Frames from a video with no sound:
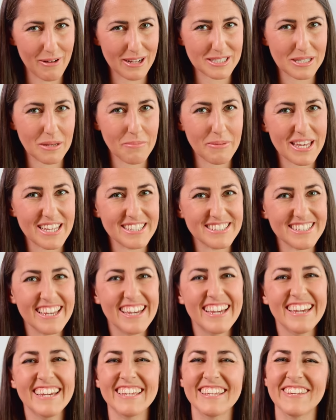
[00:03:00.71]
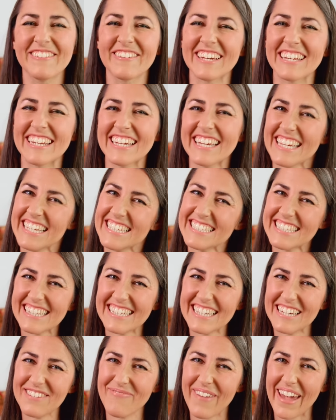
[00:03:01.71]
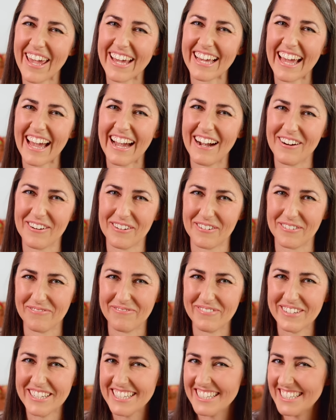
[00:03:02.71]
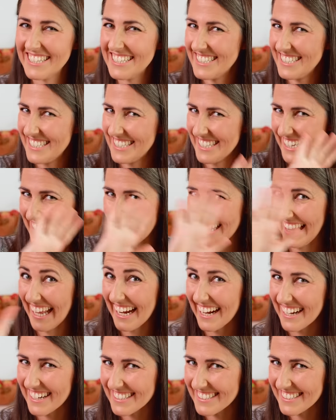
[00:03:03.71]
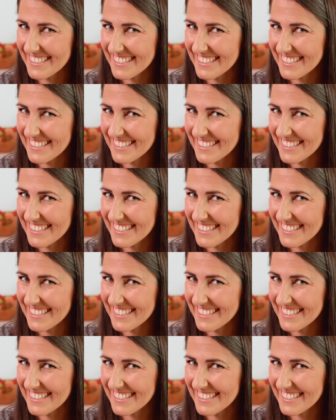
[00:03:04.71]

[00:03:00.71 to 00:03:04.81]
recipes you can easily make at home. See you later.